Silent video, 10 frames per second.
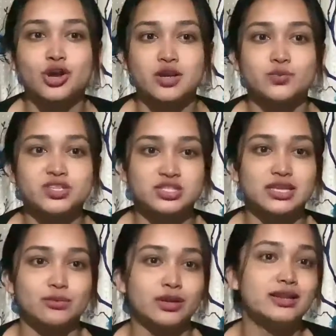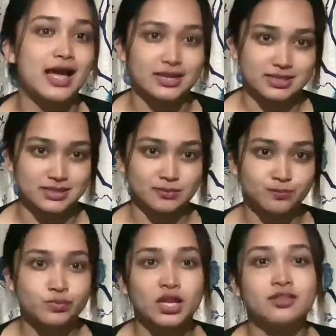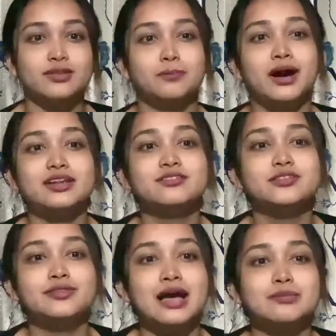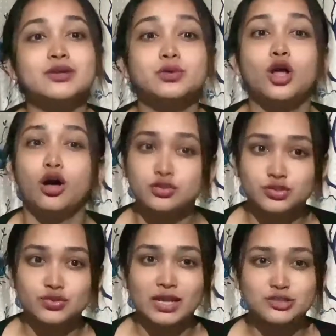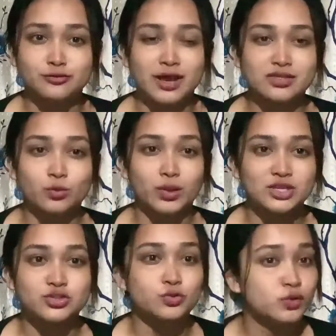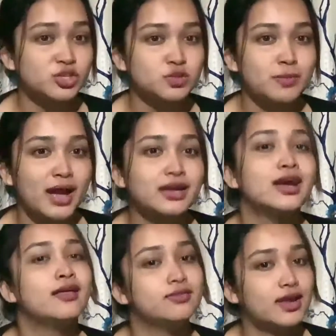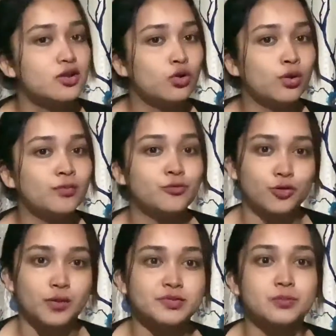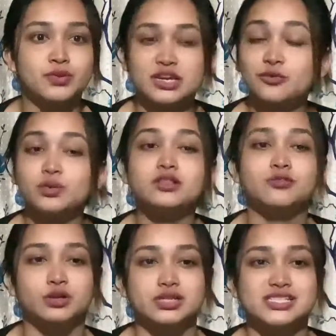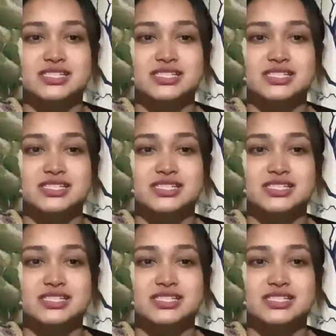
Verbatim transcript: on which they were landed. The part of the family will also try to find a way to reach back their home from the primeval world.